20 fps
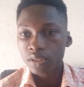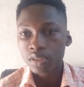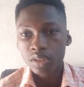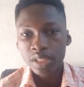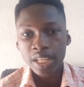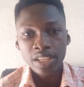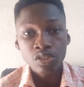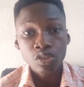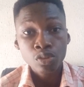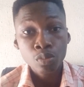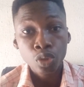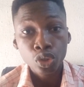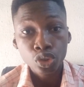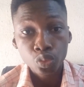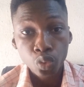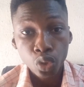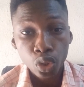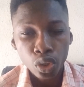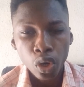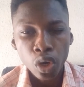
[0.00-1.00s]
There's no much
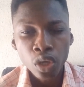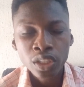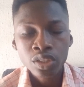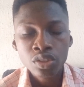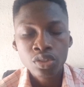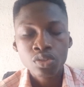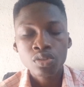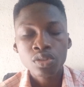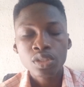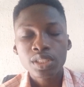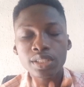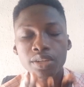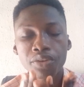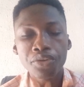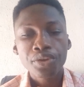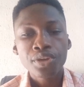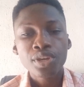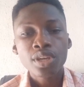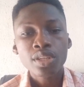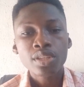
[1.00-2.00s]
work. All you need to do is
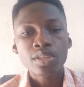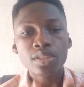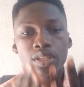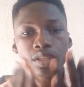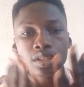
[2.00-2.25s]
create,